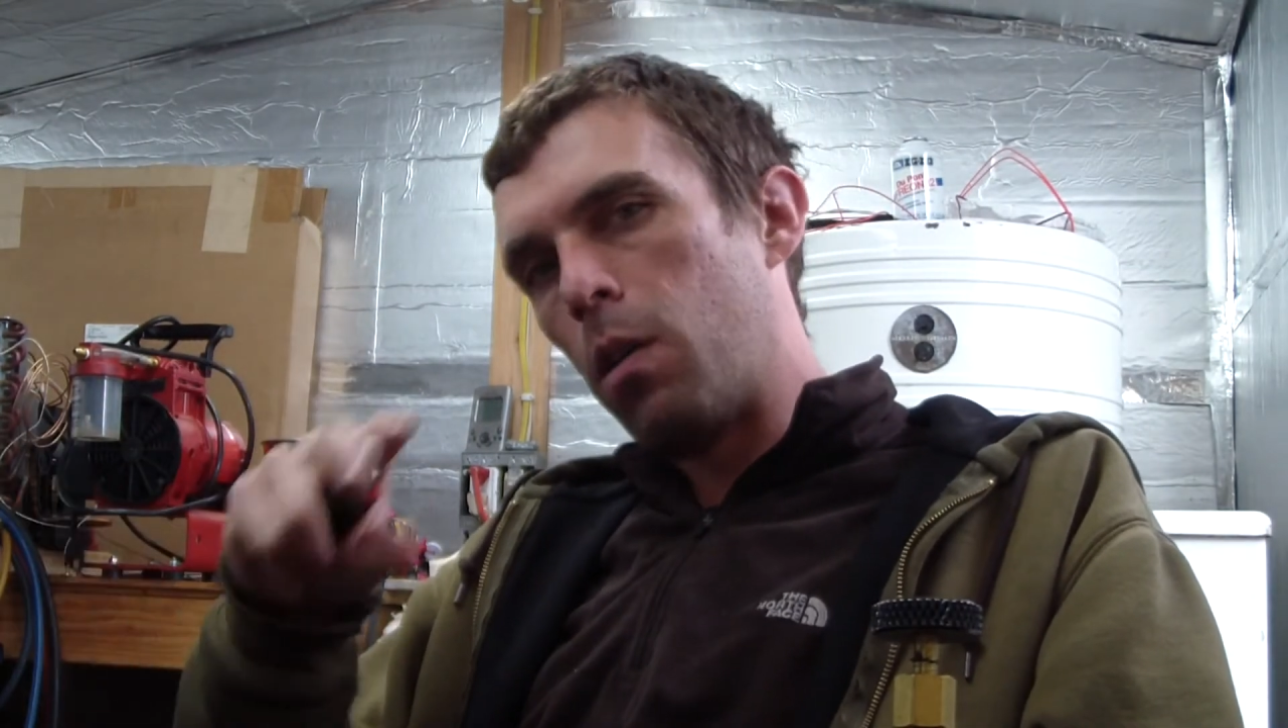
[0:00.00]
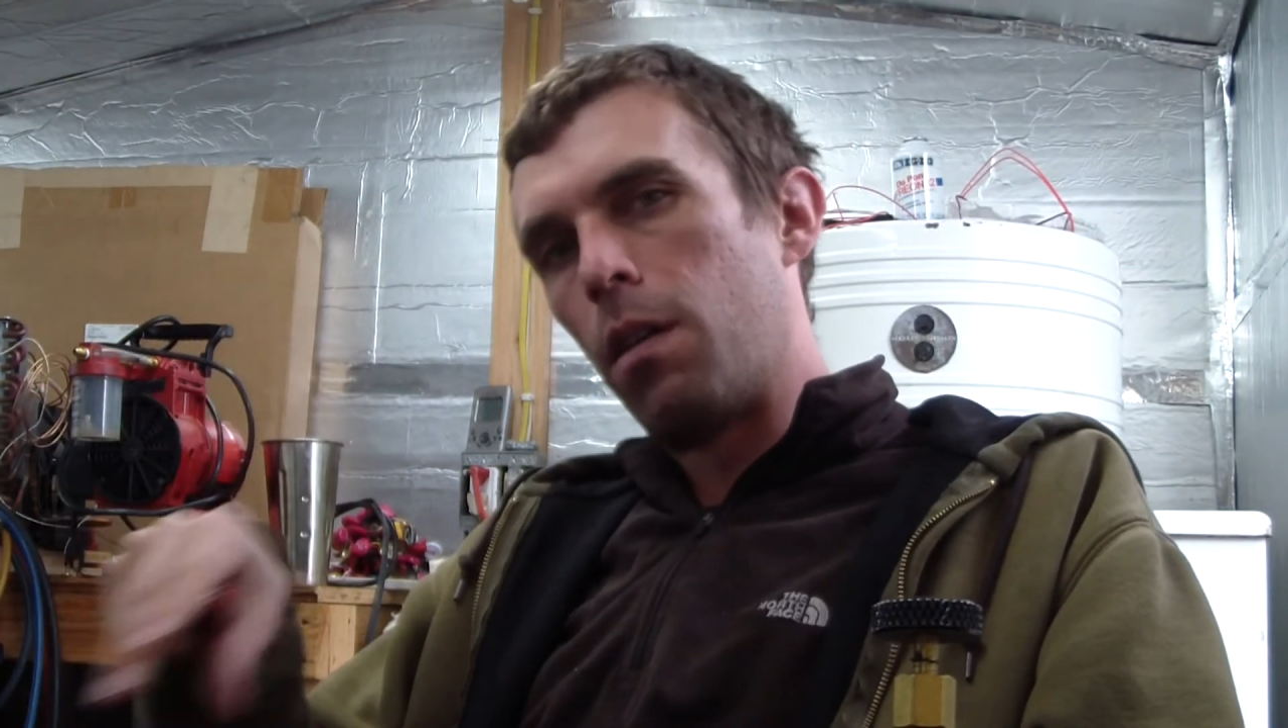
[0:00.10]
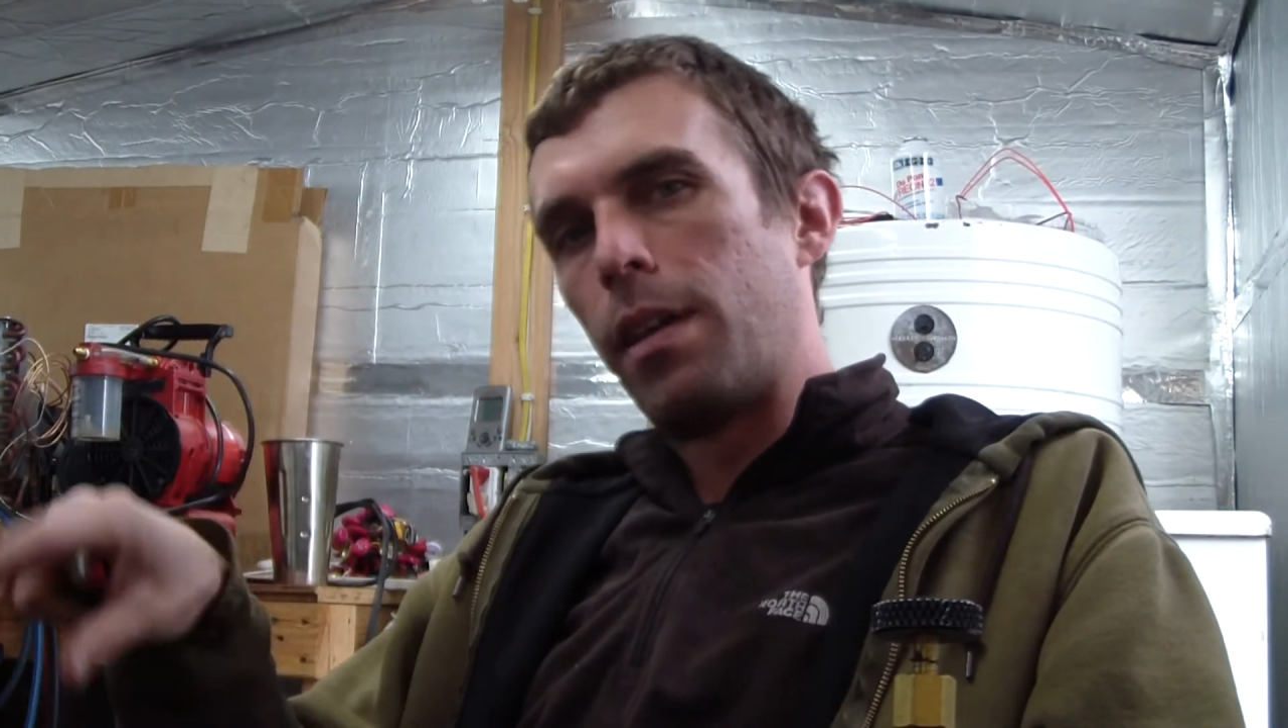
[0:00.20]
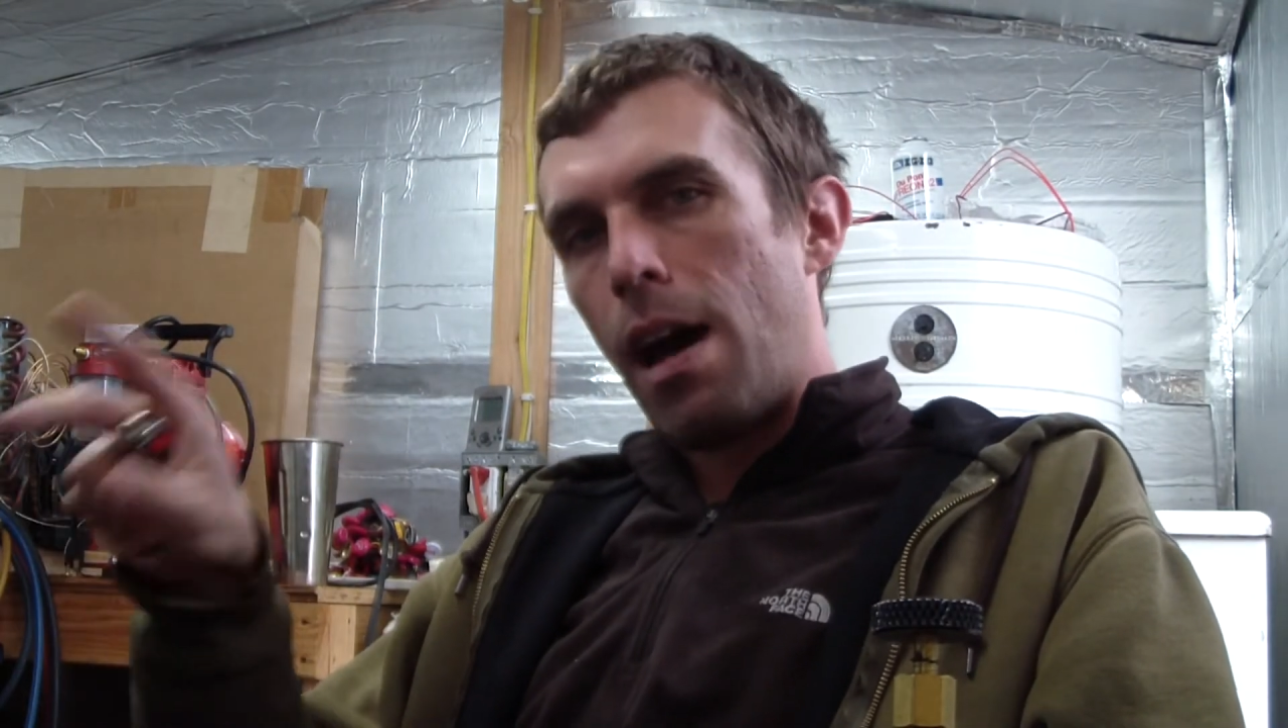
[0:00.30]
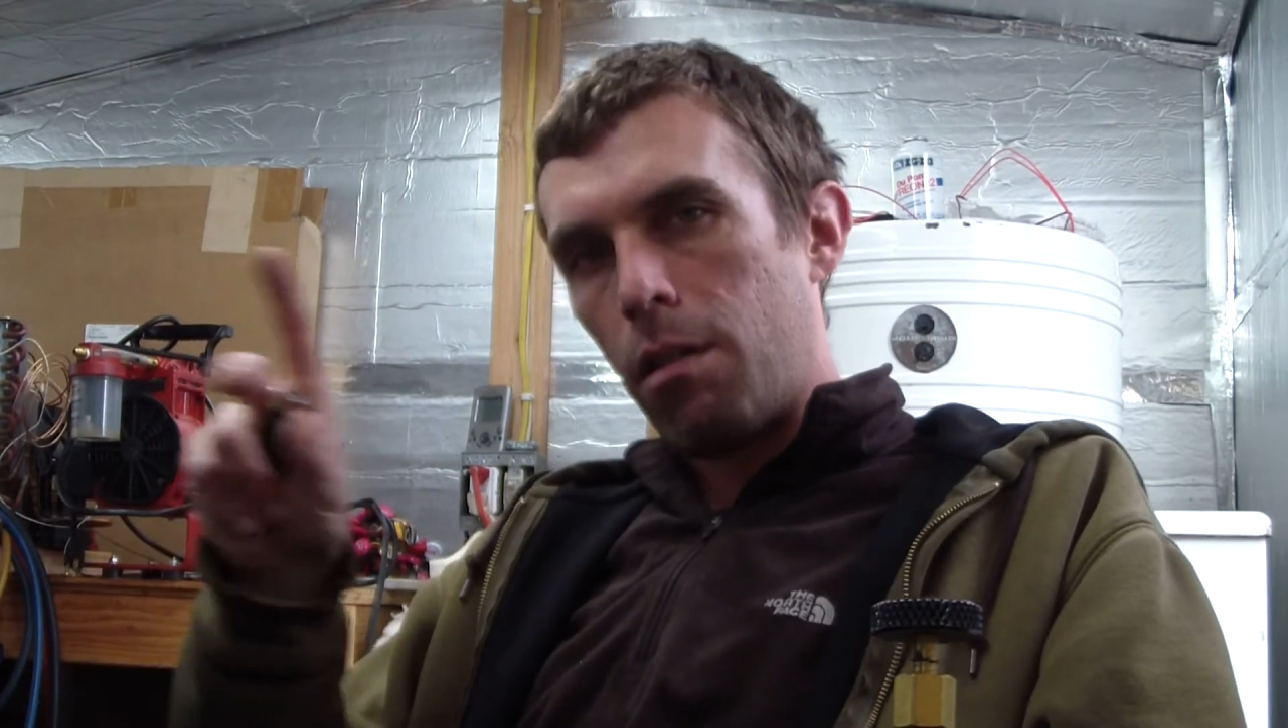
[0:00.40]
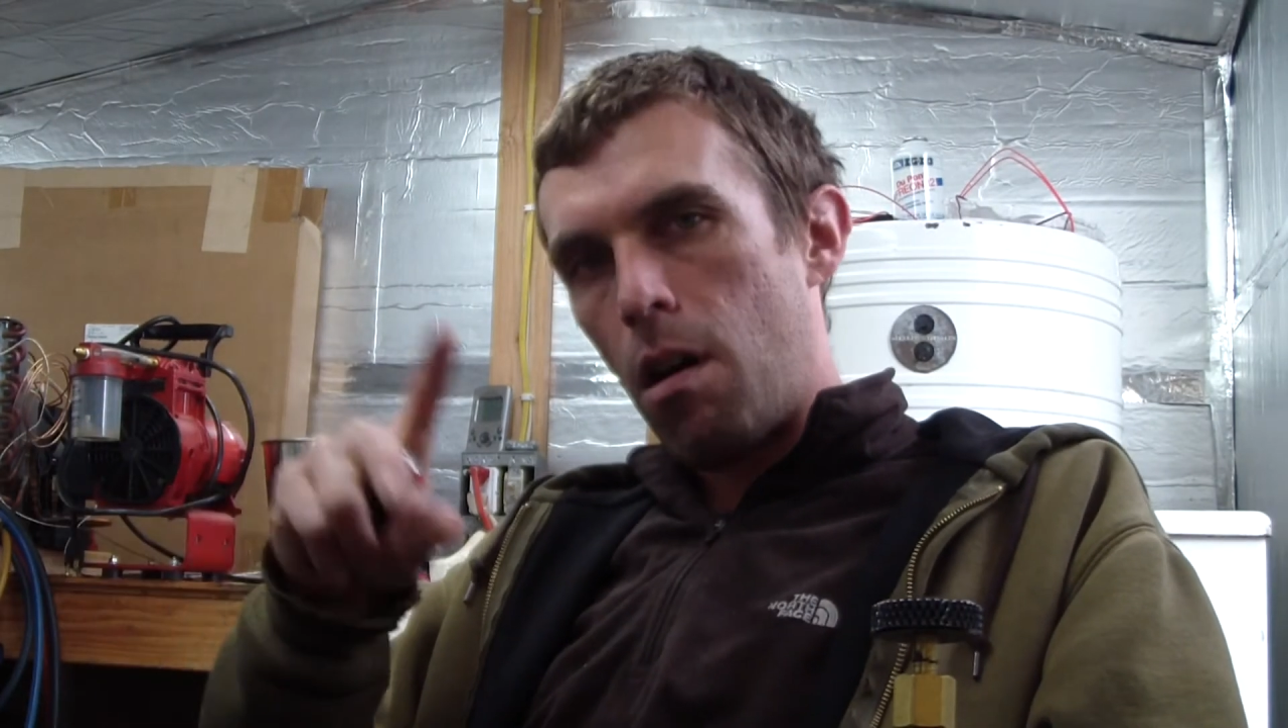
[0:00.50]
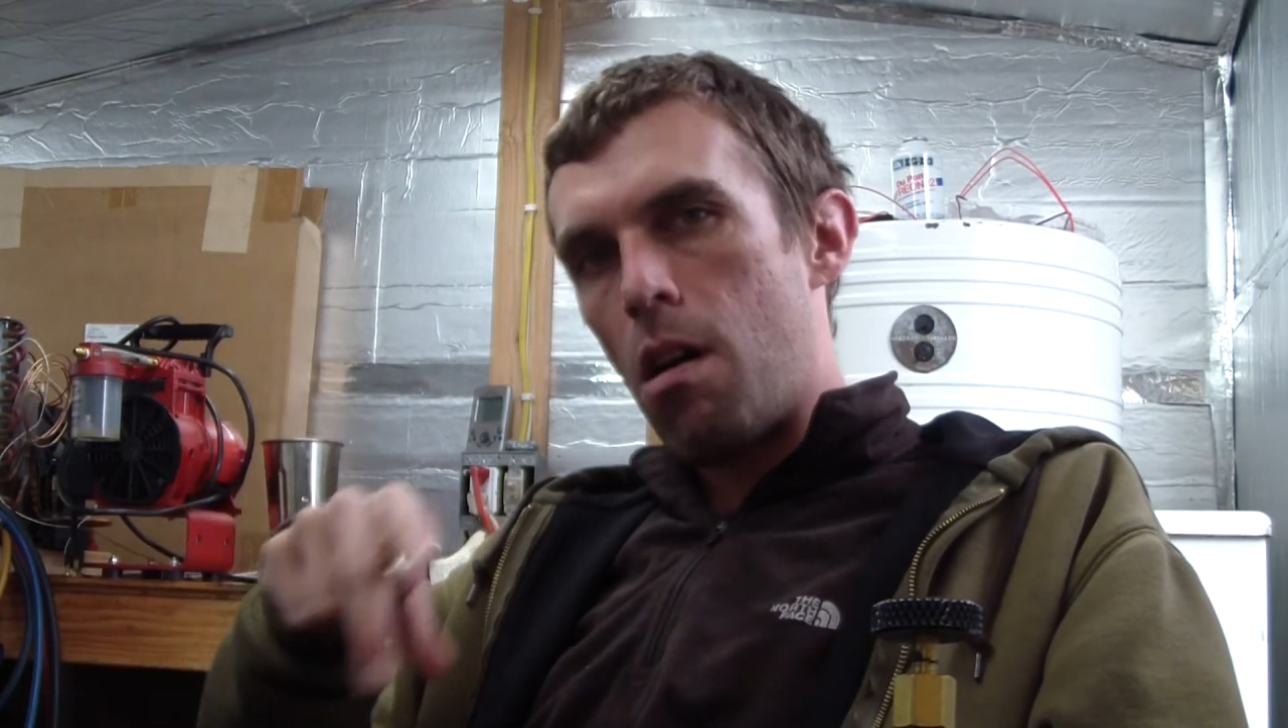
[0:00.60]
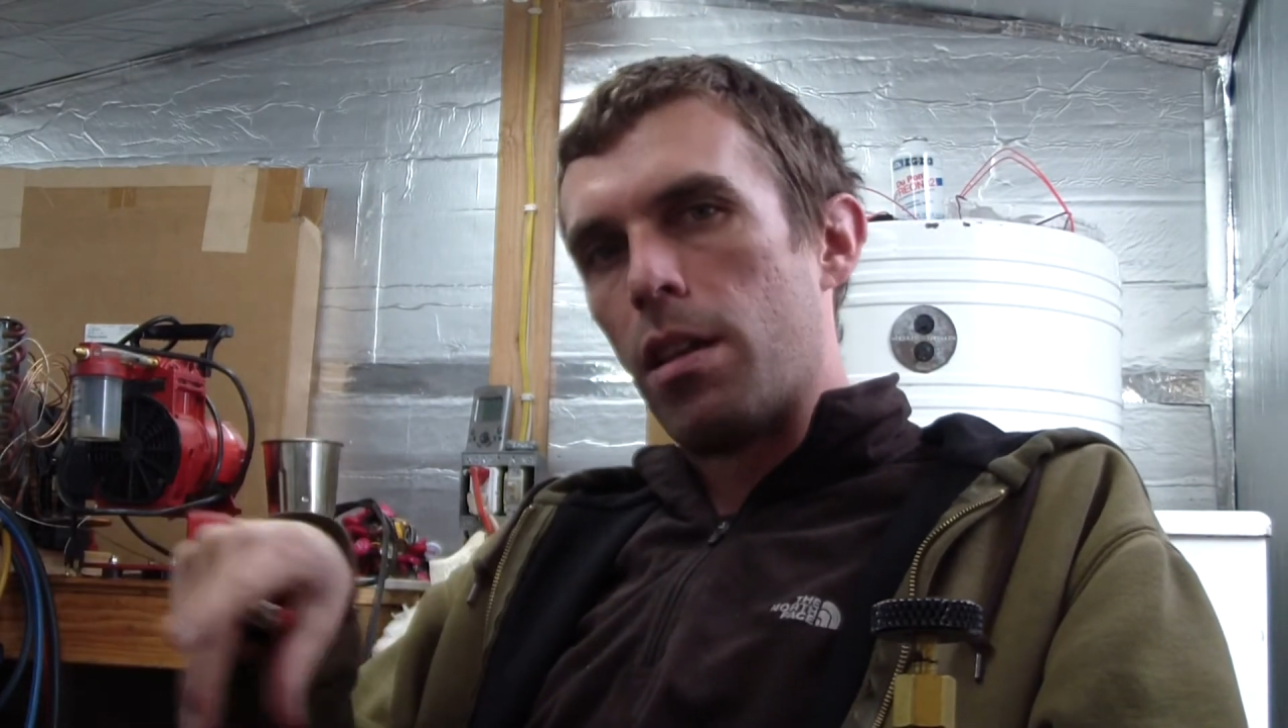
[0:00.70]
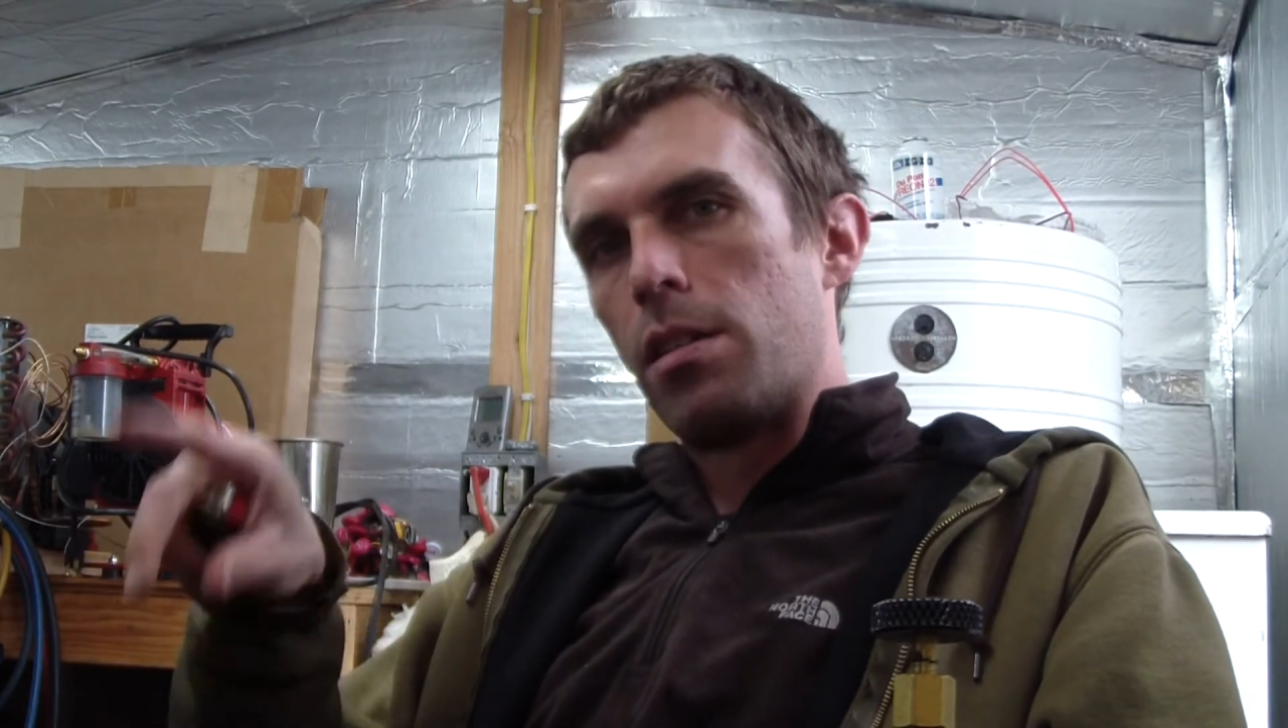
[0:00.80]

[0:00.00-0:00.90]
of the alcohol